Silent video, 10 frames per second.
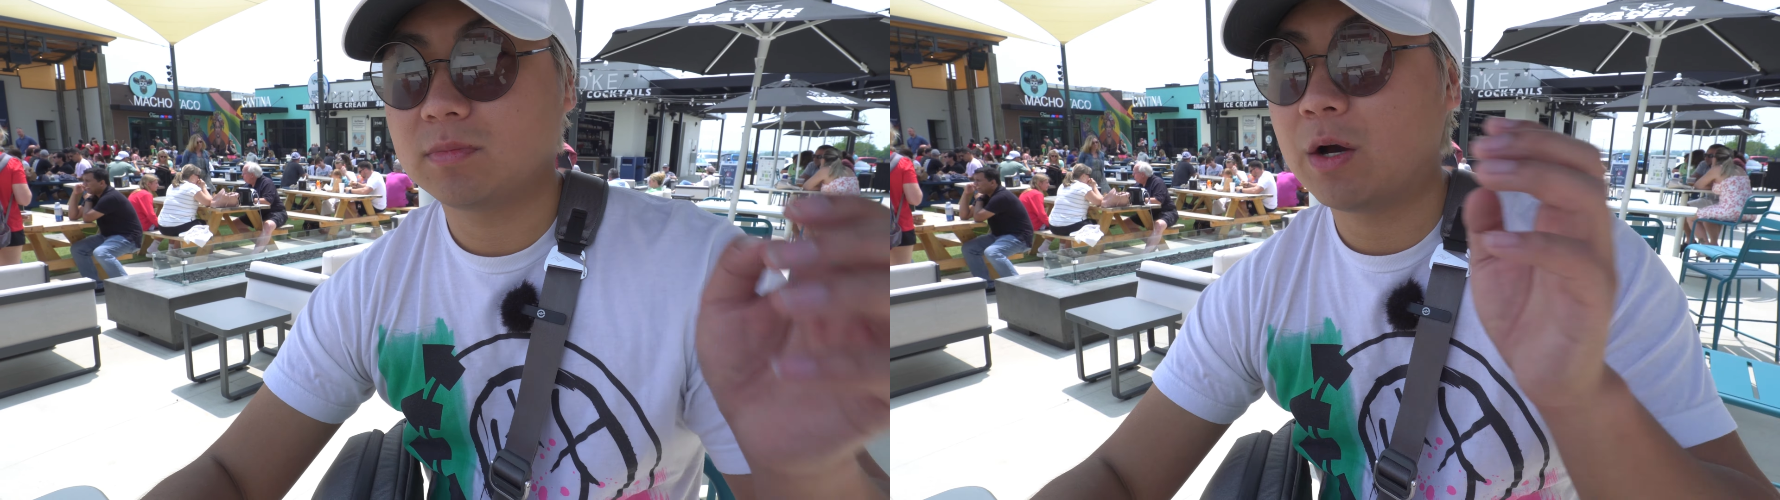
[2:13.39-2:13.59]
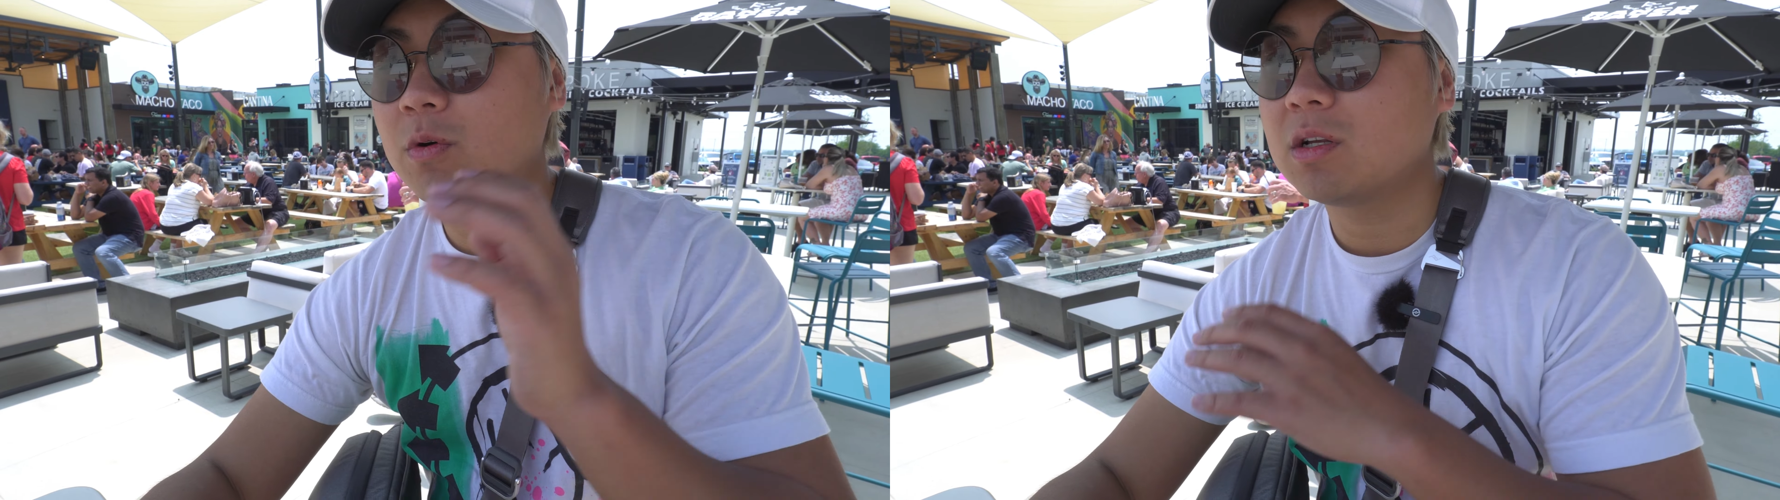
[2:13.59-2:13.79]

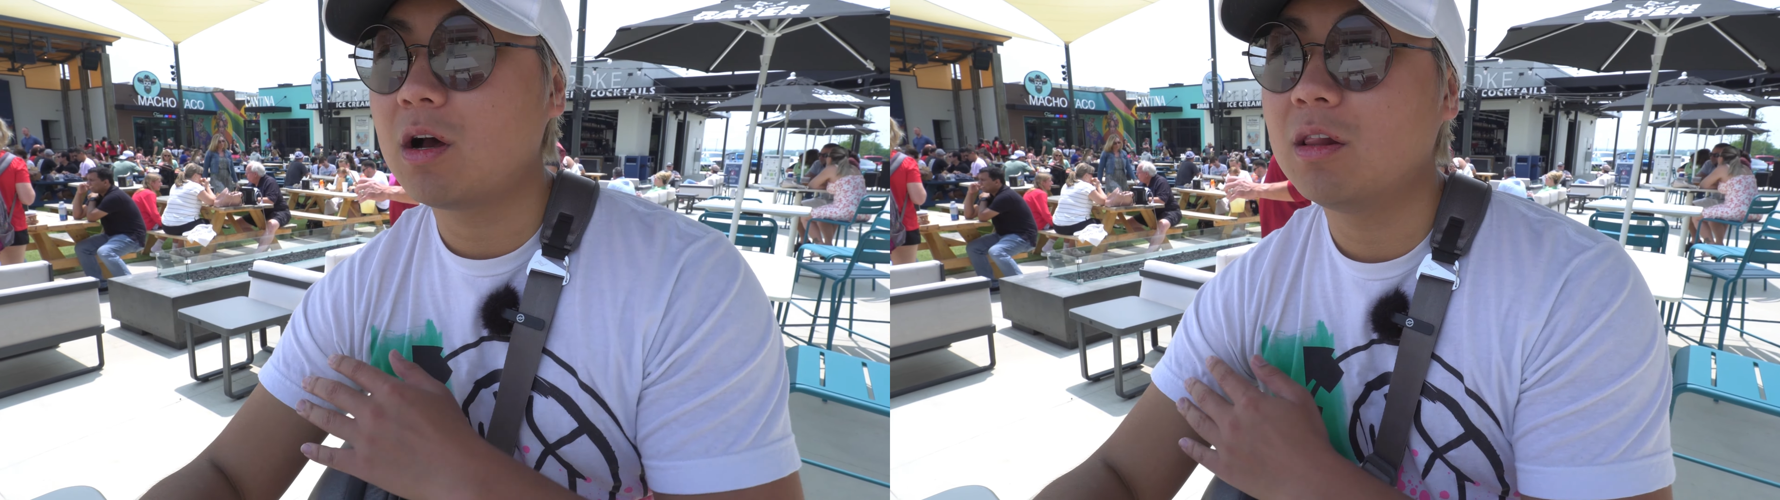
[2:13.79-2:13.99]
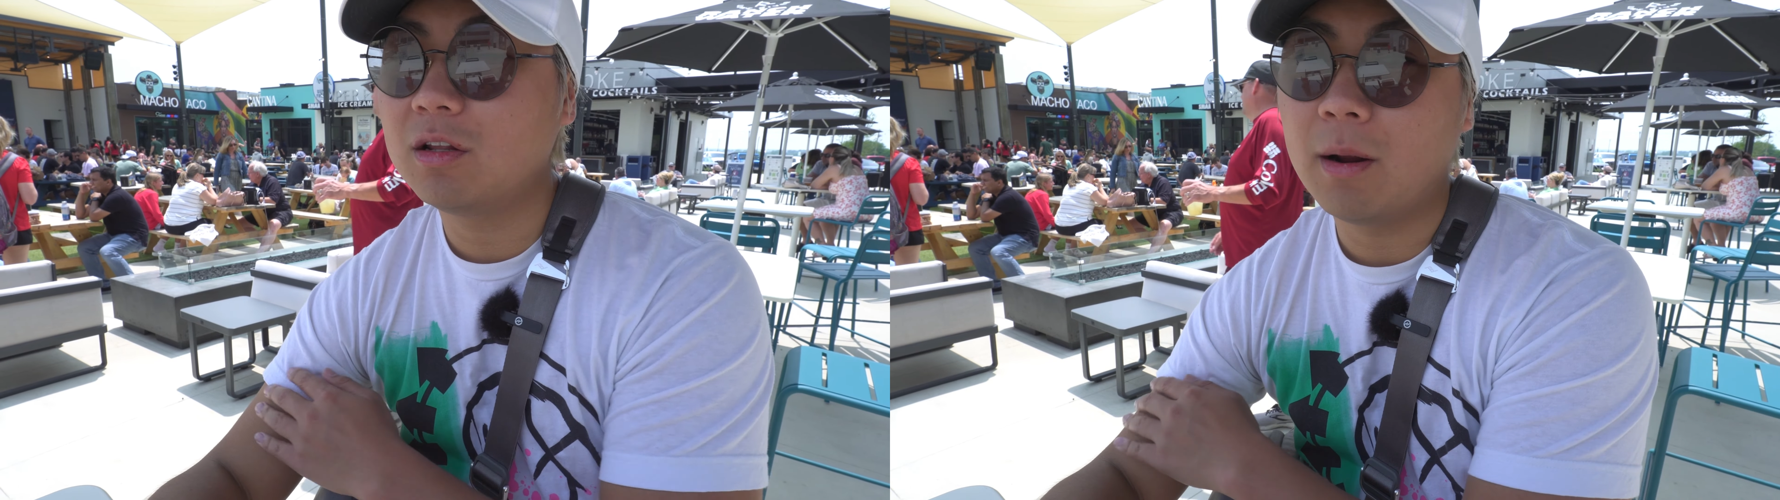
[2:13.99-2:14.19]
I wouldn't
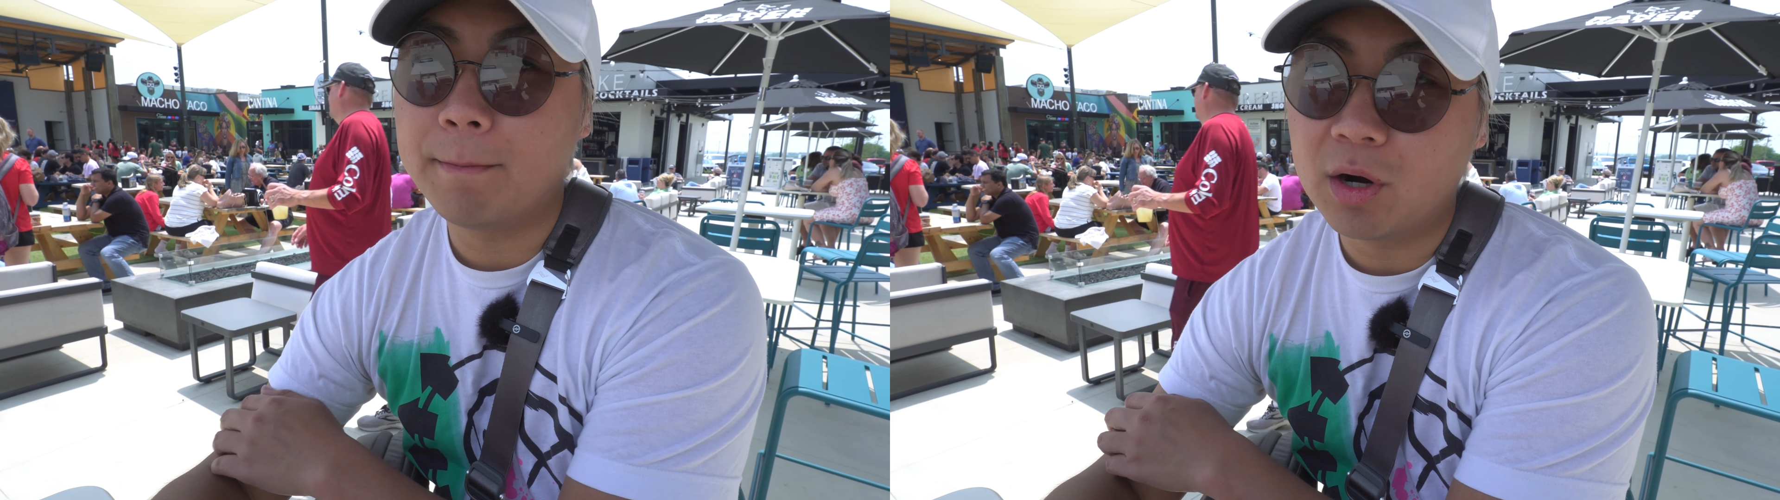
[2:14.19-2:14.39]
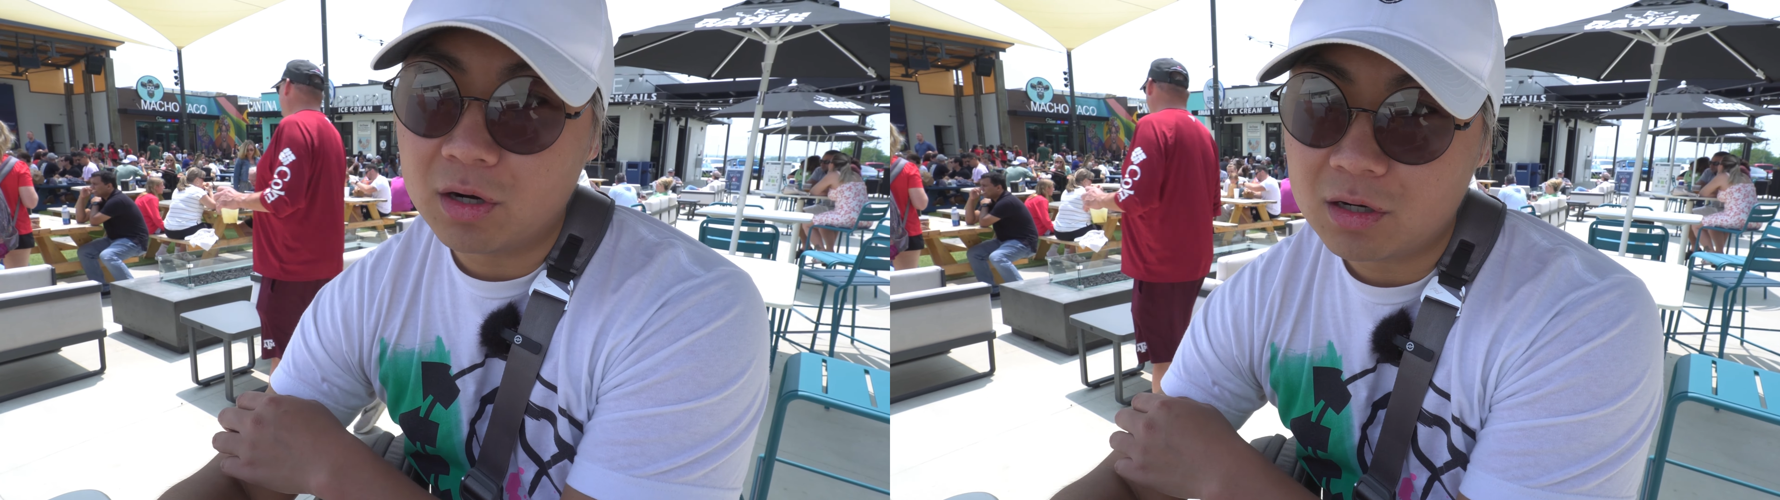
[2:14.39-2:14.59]
call it a
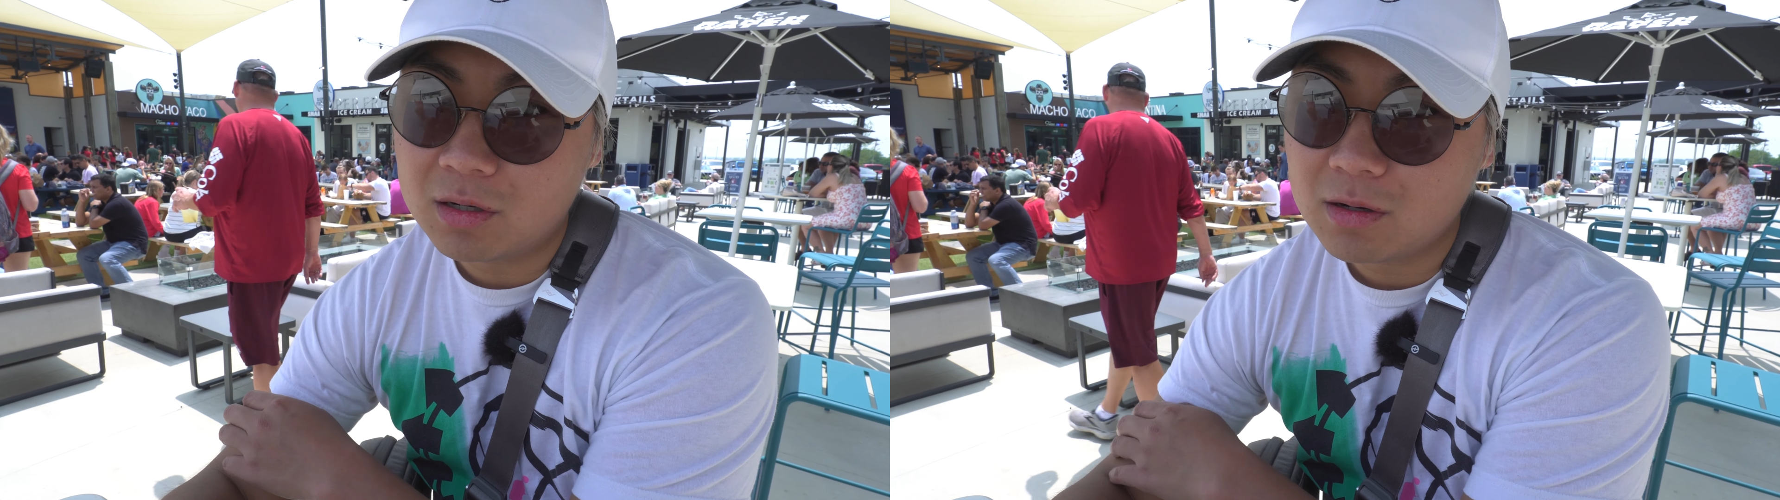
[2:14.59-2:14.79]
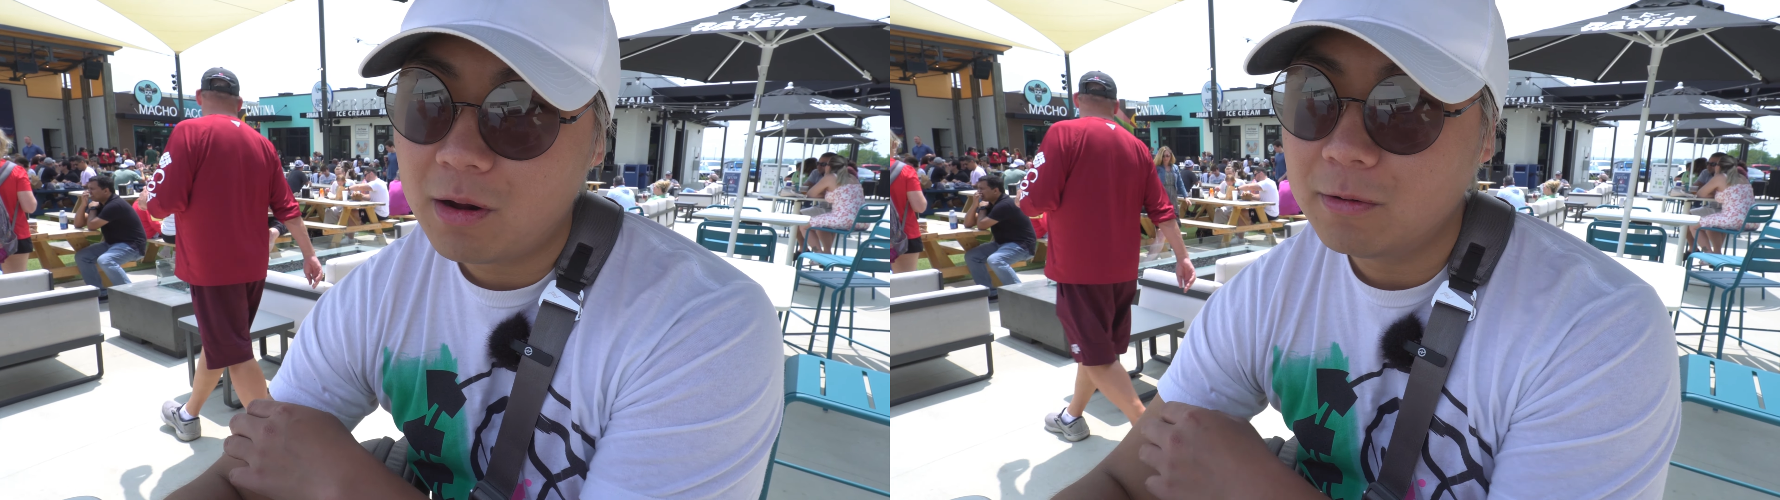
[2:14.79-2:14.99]
burn,